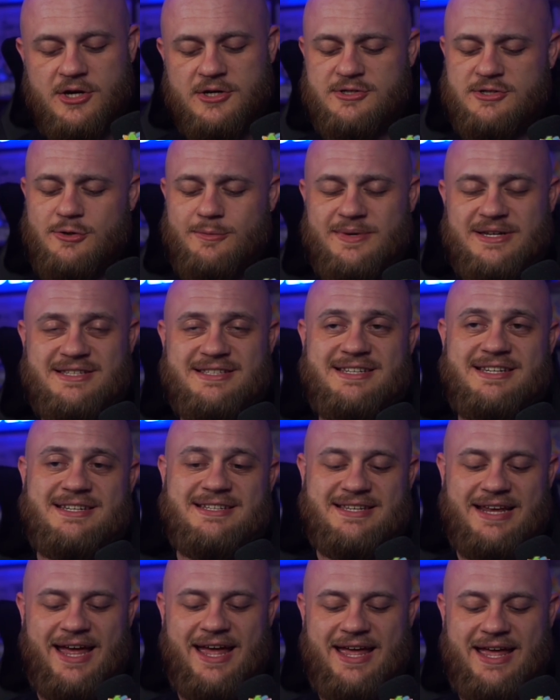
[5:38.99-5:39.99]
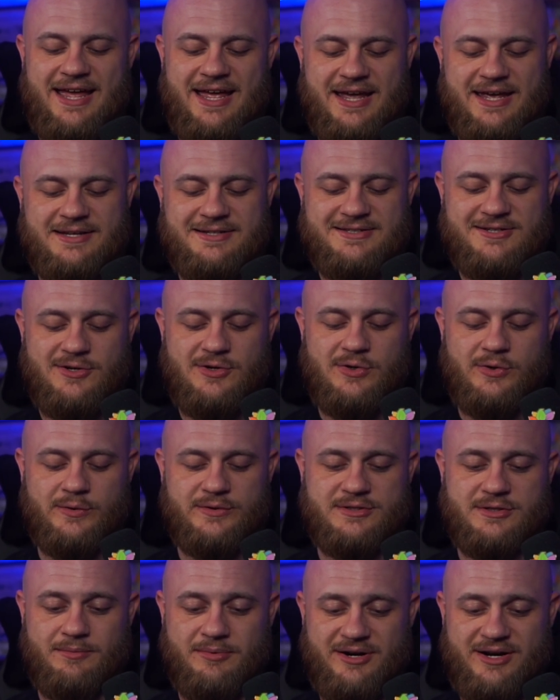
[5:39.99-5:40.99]
2 Misties, and 2
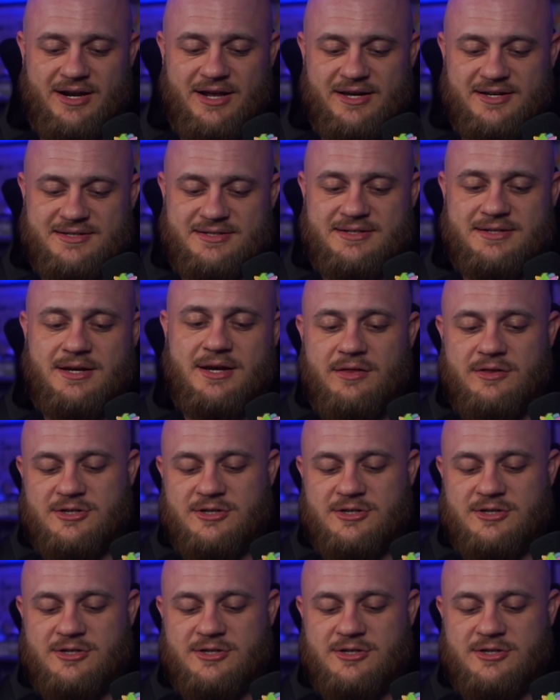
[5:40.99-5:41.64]
Sabrinas.